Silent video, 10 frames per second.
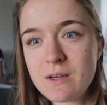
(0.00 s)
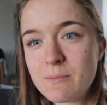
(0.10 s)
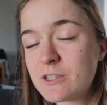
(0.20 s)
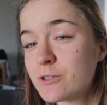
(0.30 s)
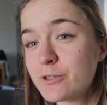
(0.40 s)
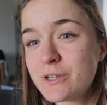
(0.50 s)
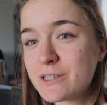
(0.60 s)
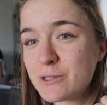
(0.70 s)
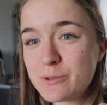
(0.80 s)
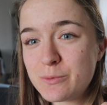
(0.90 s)
make sure you
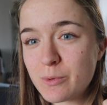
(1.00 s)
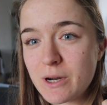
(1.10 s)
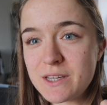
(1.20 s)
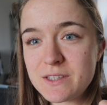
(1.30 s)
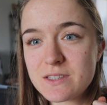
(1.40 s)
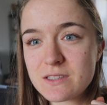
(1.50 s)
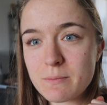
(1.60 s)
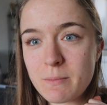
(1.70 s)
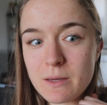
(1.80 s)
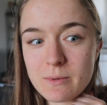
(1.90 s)
include breaks,
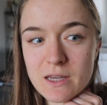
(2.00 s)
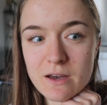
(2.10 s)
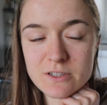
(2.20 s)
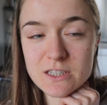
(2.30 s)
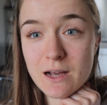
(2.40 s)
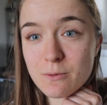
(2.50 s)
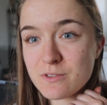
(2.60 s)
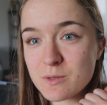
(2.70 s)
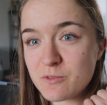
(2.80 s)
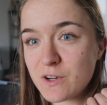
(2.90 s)
maybe have a chat with
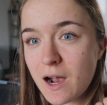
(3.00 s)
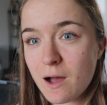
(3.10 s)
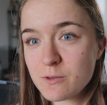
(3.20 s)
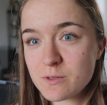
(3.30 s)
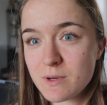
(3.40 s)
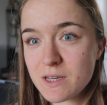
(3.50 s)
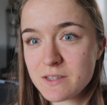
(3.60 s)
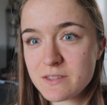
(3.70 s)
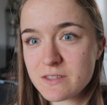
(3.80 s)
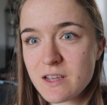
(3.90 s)
some of your
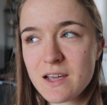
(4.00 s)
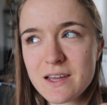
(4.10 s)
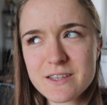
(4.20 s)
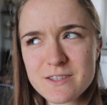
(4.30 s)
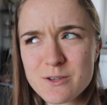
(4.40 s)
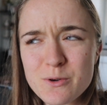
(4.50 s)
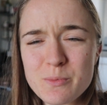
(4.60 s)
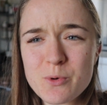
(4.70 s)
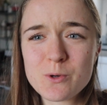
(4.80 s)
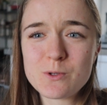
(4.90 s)
housemates. It is so
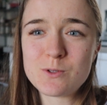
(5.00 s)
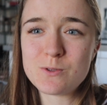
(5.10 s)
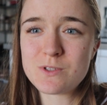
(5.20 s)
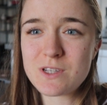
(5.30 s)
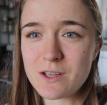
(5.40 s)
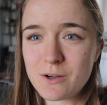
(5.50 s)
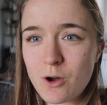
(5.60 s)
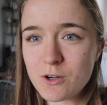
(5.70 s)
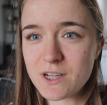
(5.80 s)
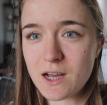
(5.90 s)
important to stay in
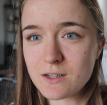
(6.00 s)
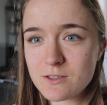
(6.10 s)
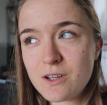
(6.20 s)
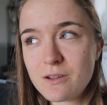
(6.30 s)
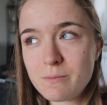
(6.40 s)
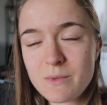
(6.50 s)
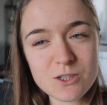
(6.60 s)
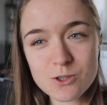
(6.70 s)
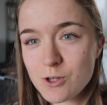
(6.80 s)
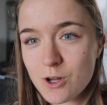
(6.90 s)
contact. Make
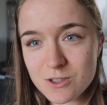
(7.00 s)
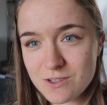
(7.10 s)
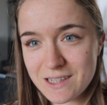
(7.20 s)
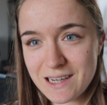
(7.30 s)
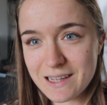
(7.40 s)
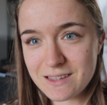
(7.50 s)
sure not to neglect